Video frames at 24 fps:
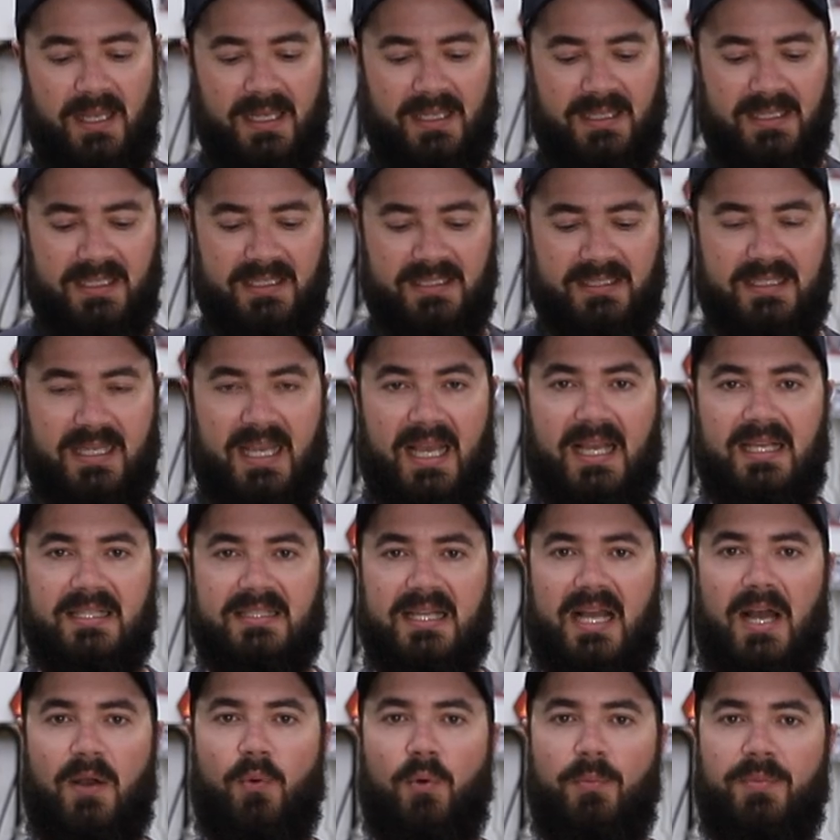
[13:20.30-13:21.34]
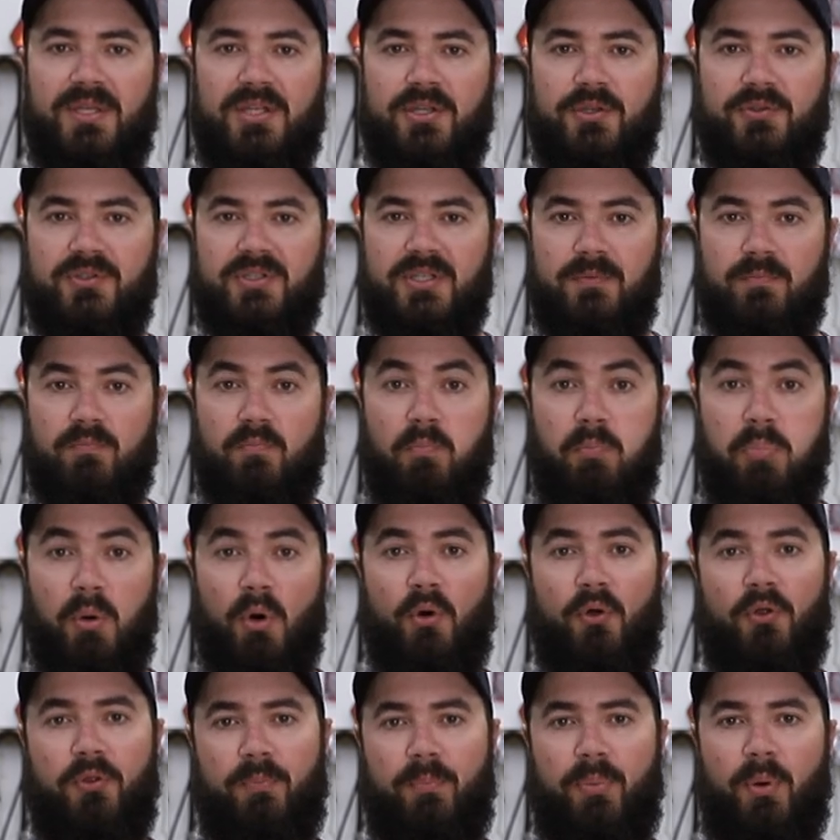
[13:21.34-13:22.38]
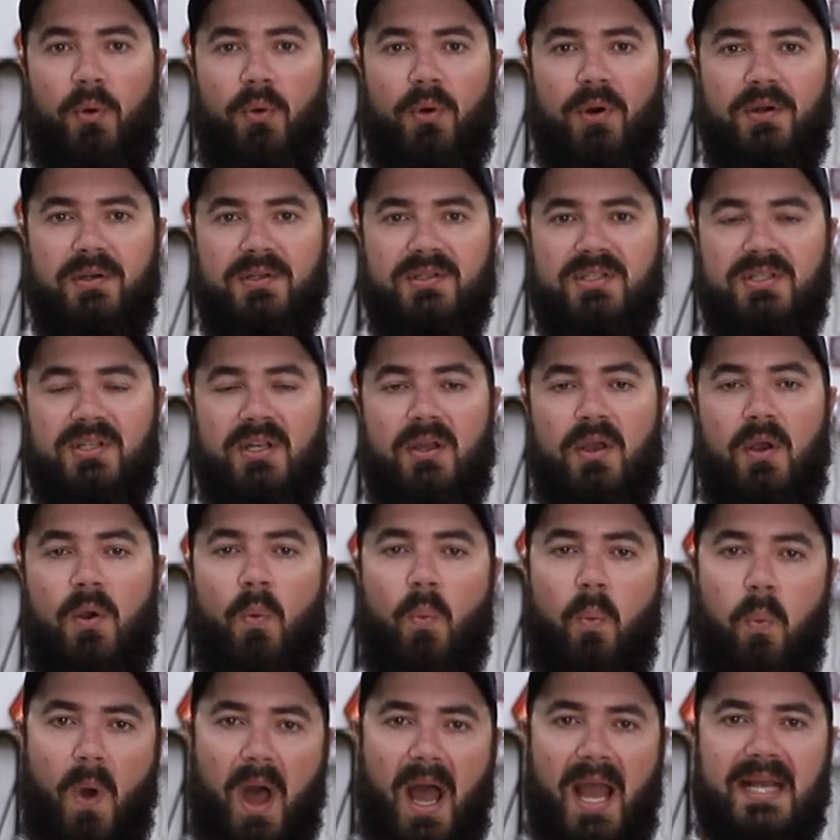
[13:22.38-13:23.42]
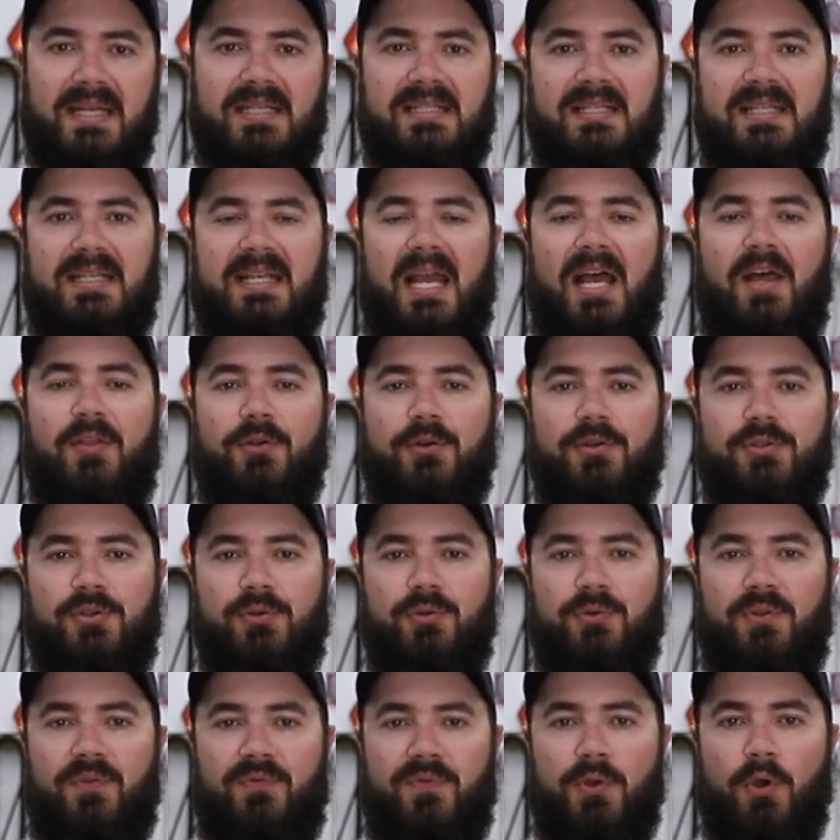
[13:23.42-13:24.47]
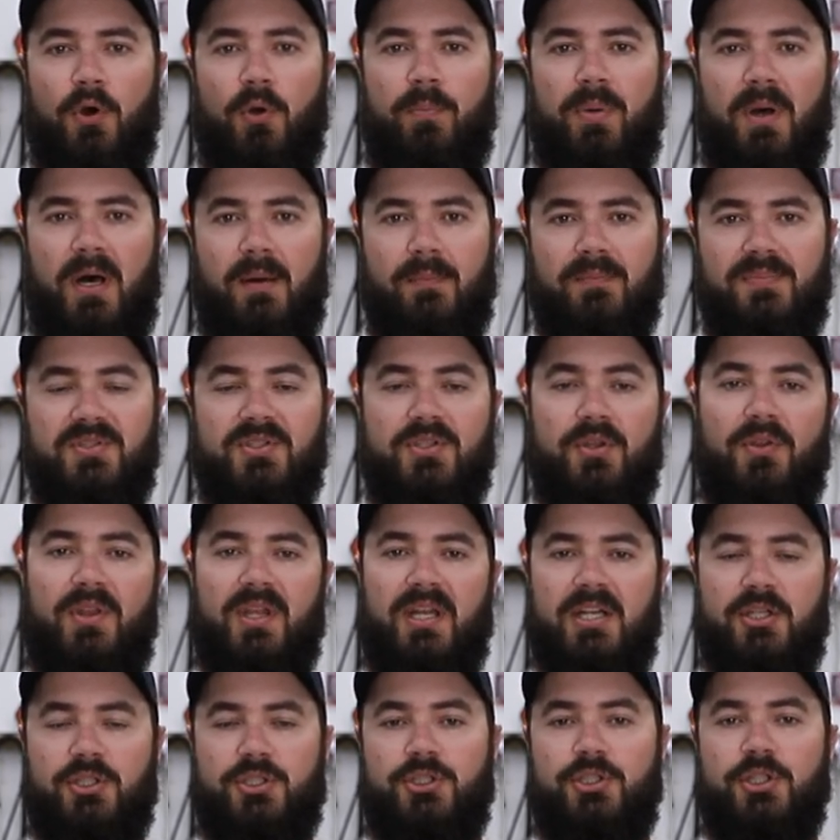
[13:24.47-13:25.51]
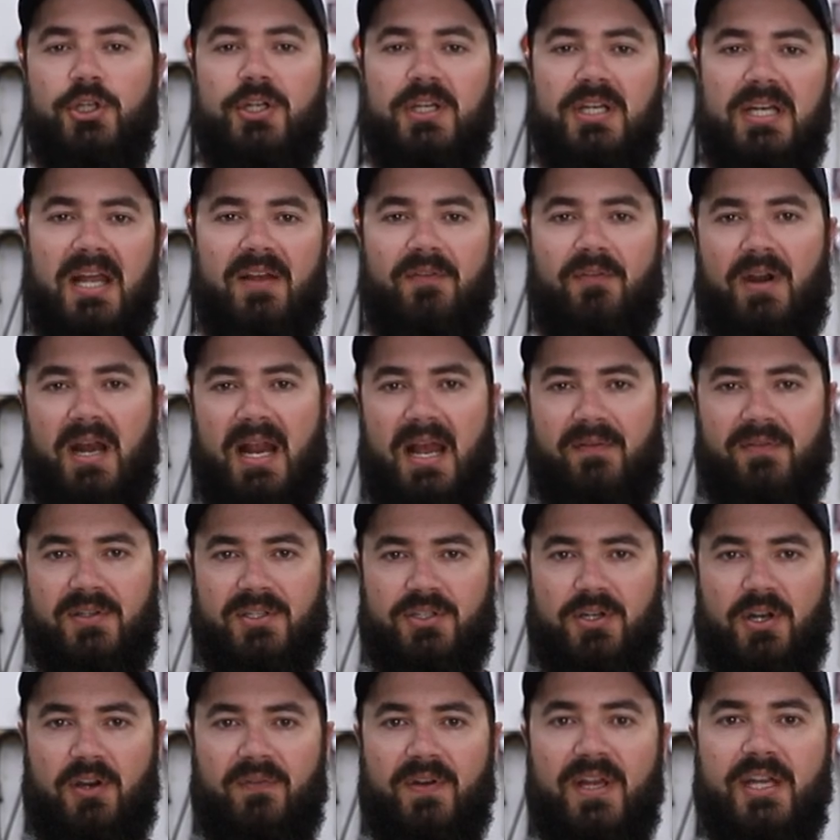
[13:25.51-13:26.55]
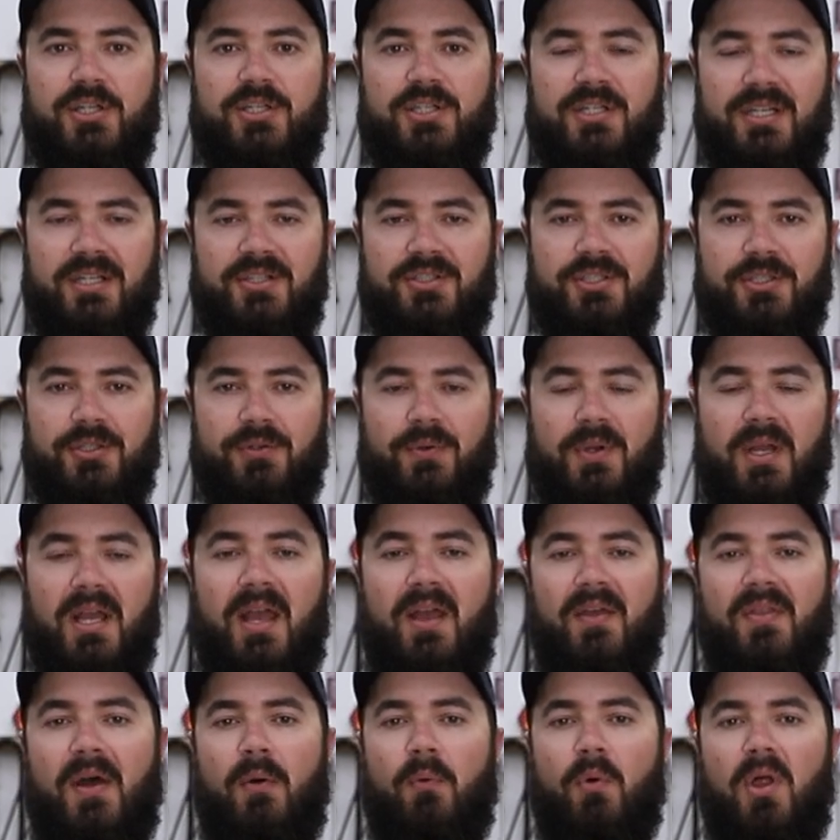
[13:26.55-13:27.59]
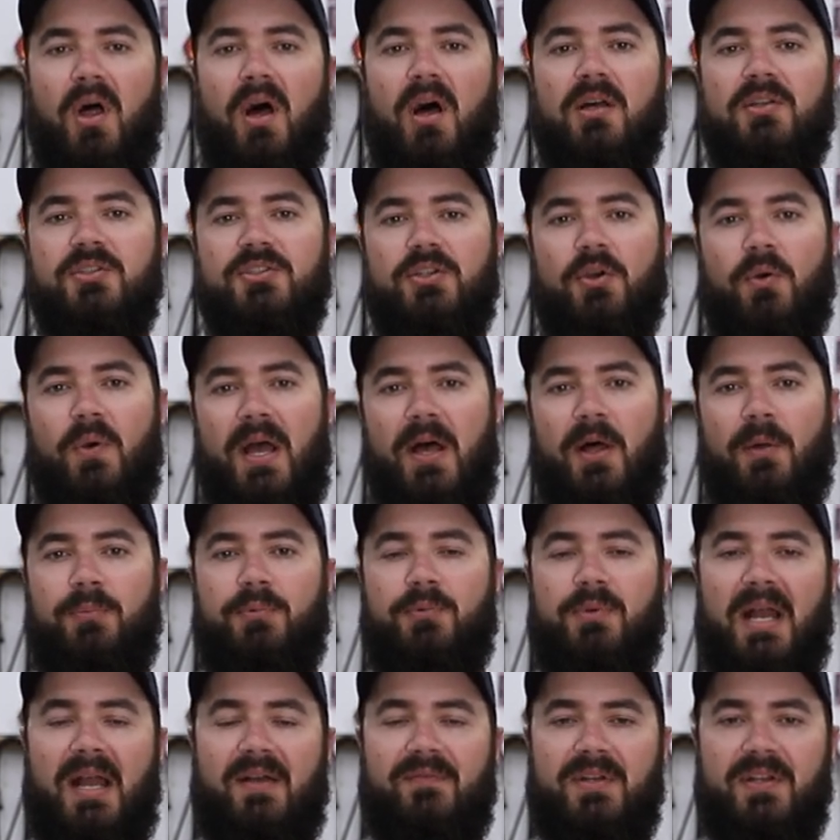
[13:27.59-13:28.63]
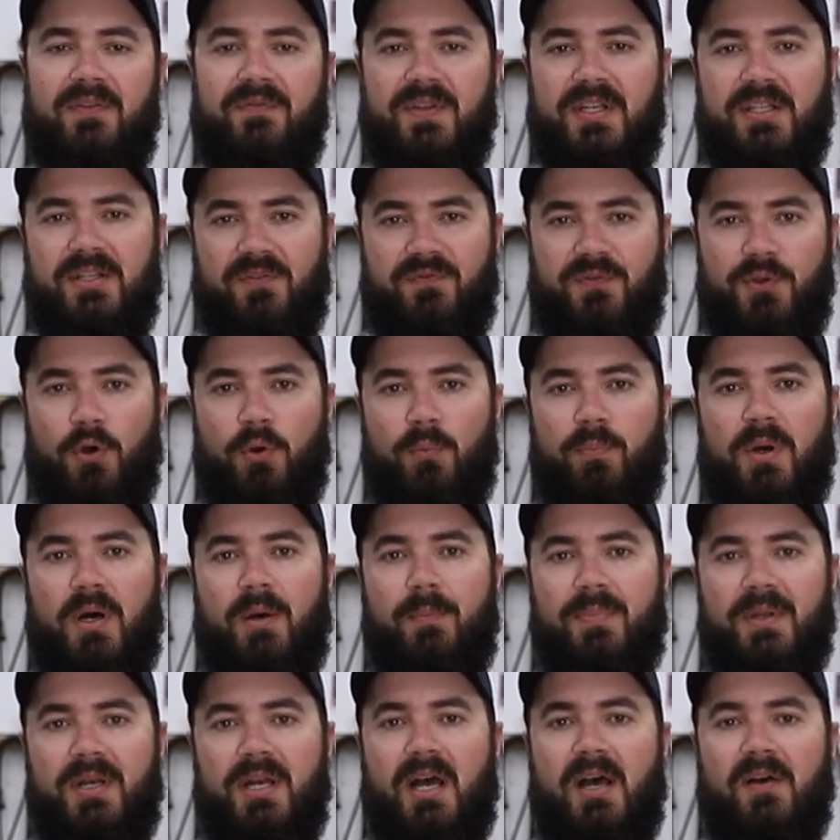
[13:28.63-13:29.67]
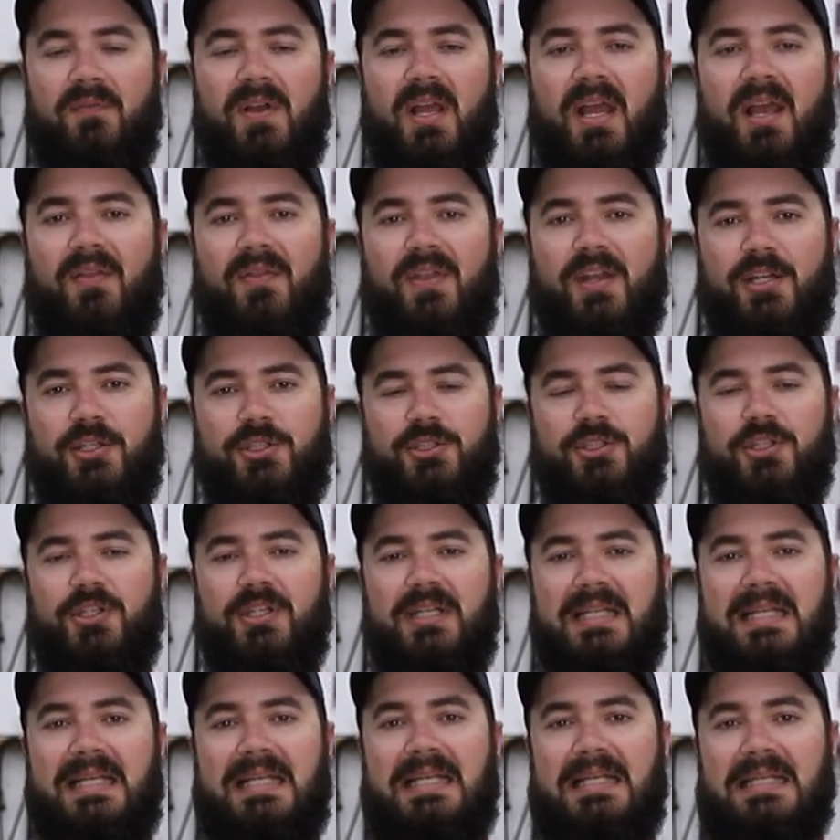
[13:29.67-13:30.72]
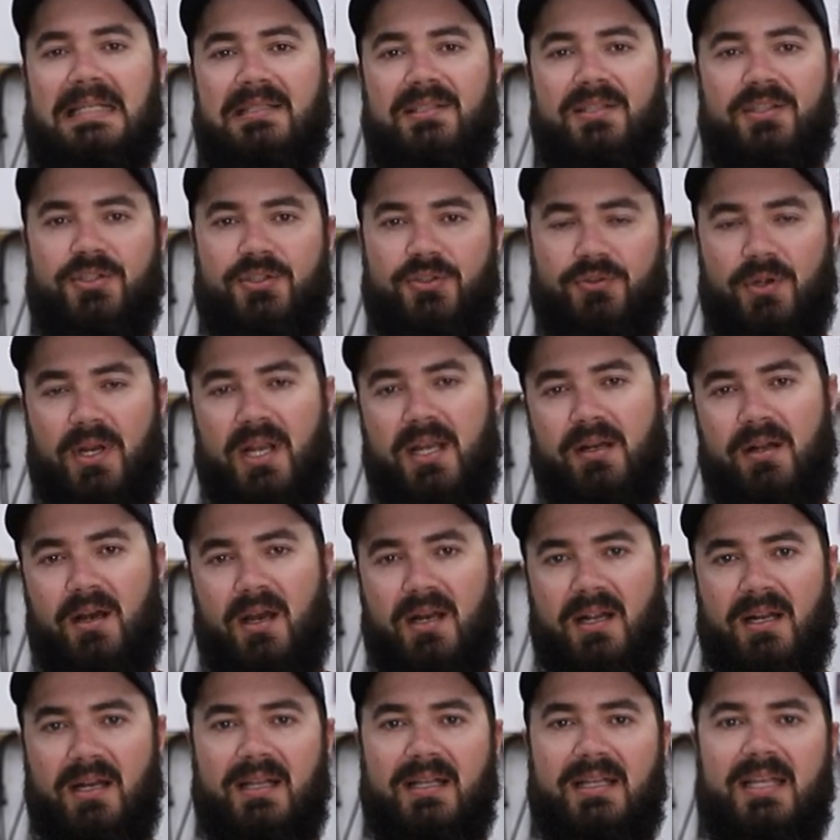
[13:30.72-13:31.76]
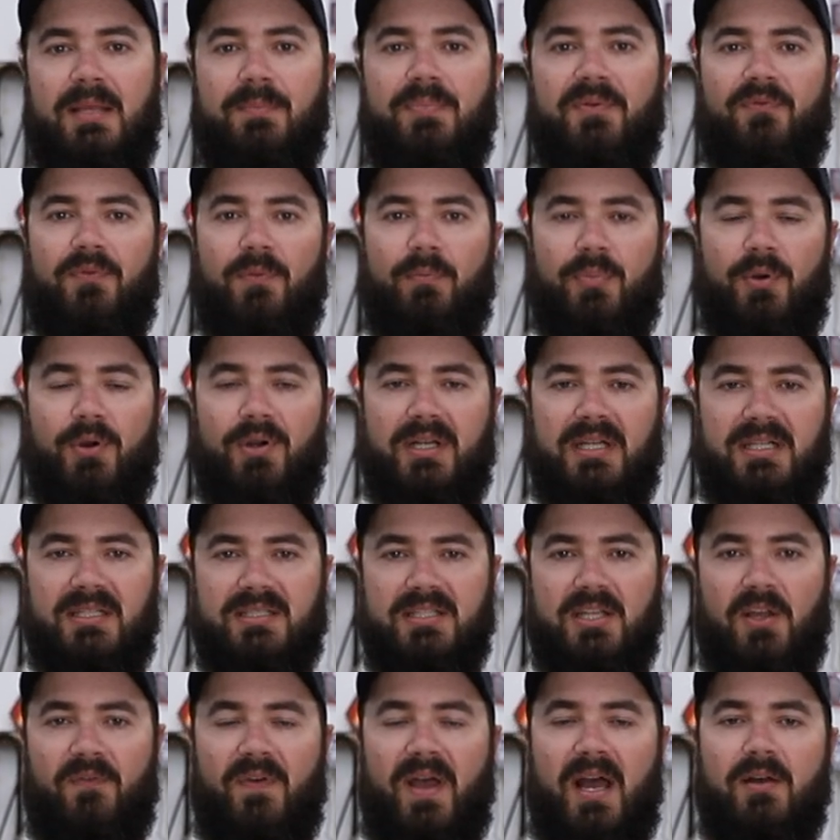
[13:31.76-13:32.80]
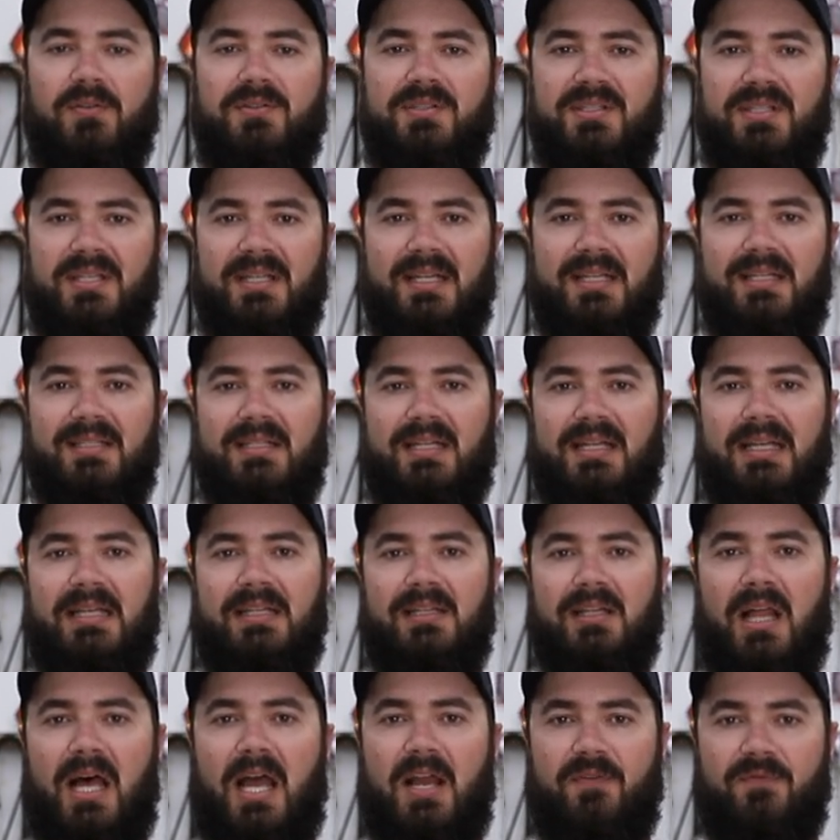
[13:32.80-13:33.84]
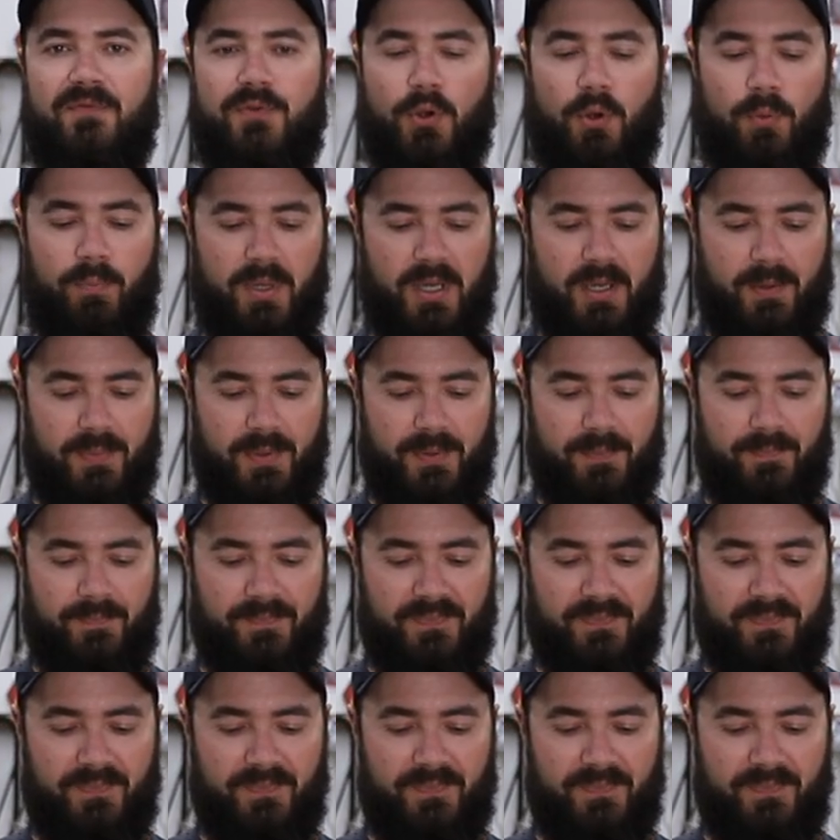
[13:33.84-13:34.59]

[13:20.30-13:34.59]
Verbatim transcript: In this case, I will be using both ports wide together to the fuel pump so that it should never have a starvation issue. That will also help gravity feed the fuel pump enough that it should ease the strain on it and keep it from burning itself out since it is an inline fuel pump.